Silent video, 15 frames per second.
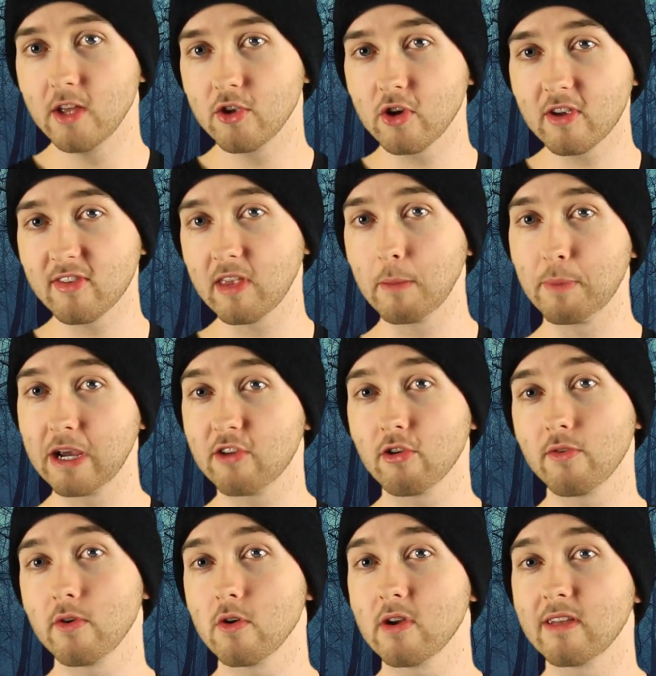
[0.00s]
you can see a picture
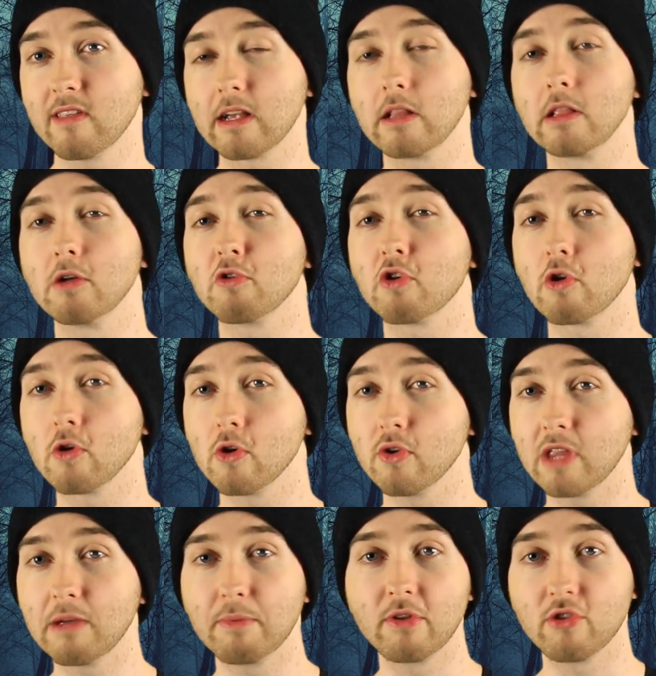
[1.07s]
of her as, like, a little girl,
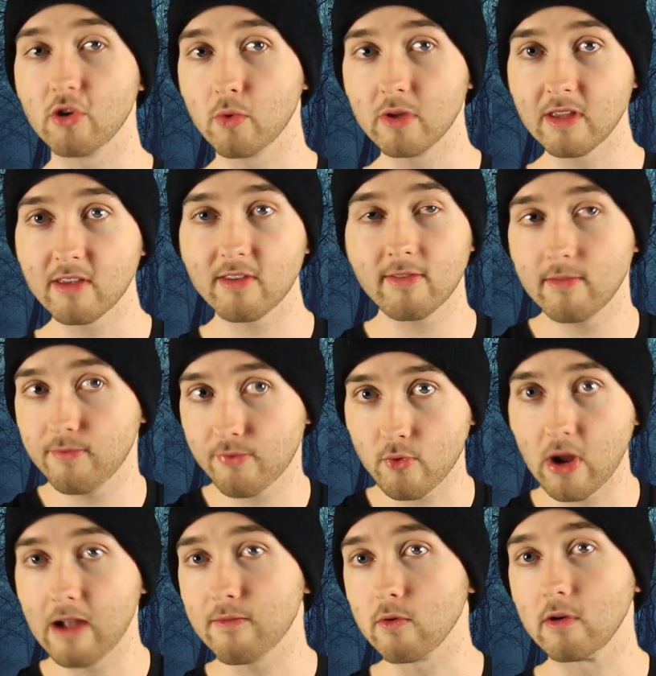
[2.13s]
and they've been doing this
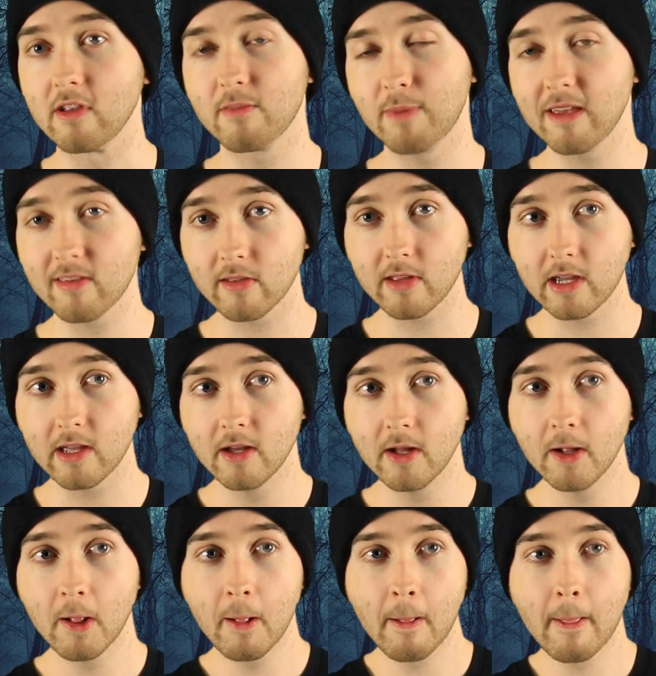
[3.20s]
forever. It's basically
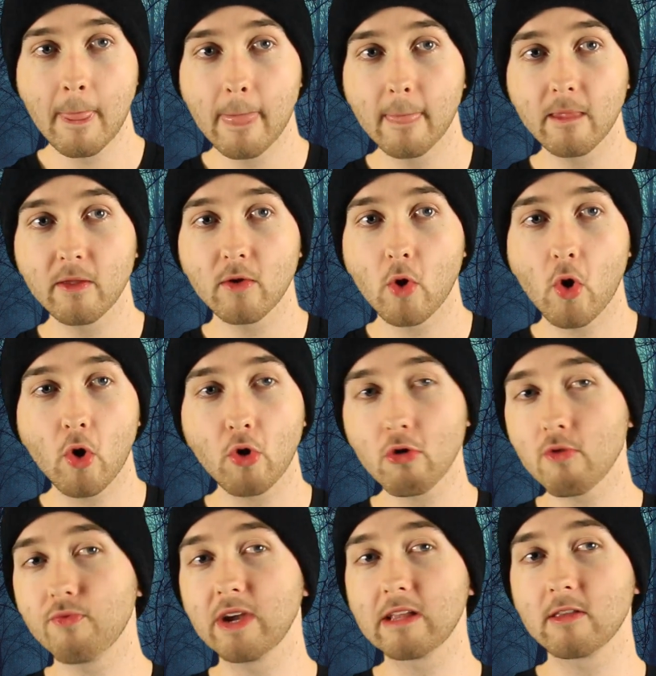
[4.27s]
all
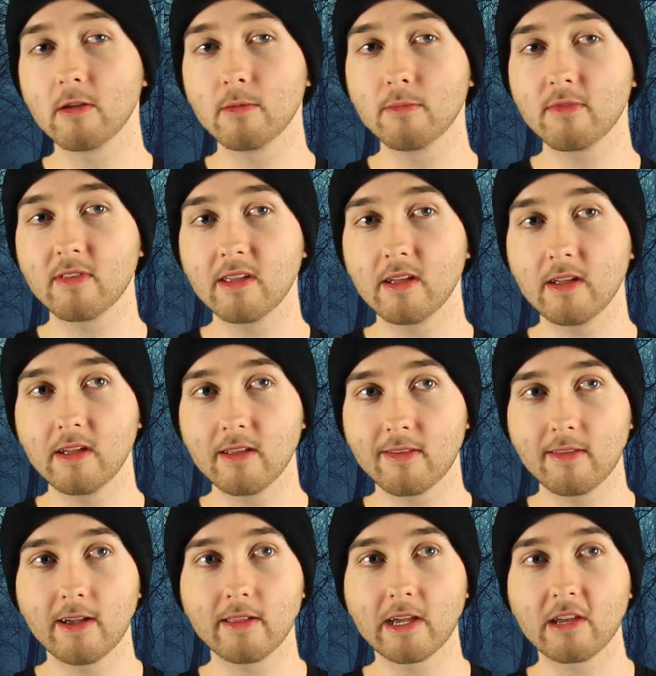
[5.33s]
her victims. It's
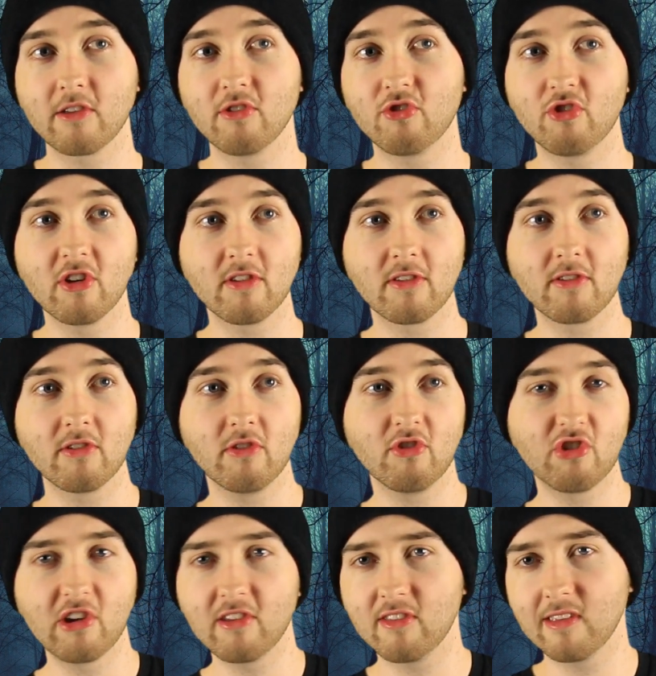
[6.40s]
not like just
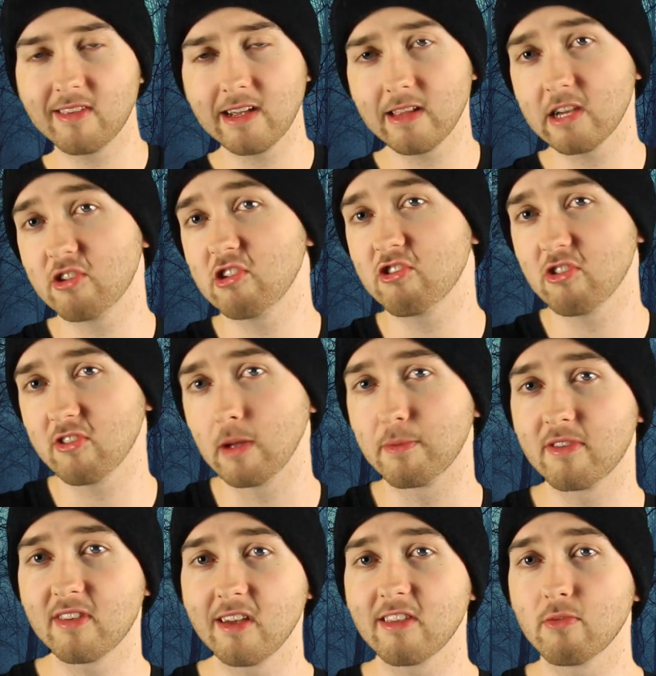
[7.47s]
it's not like she's just
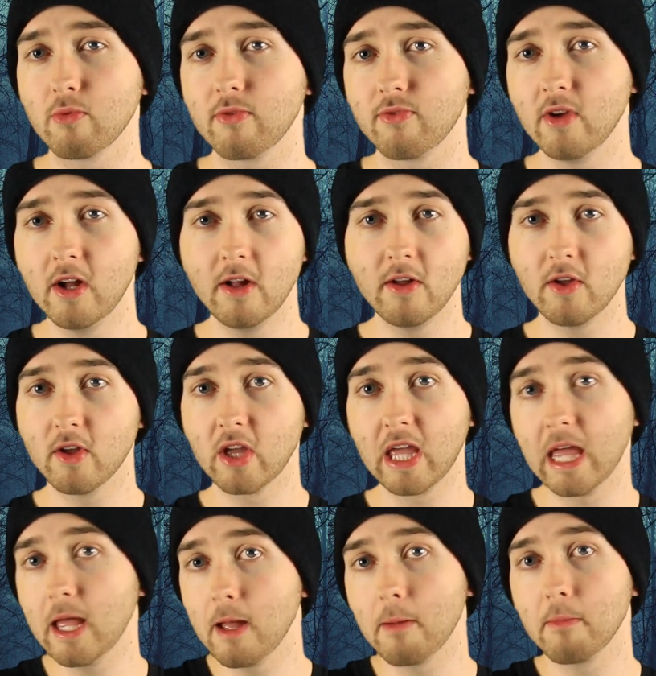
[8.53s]
obsessed with
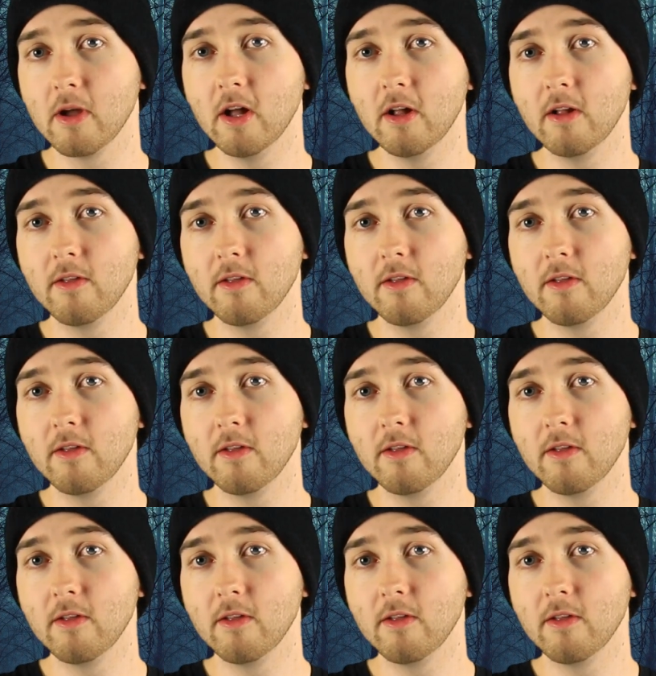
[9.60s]
him.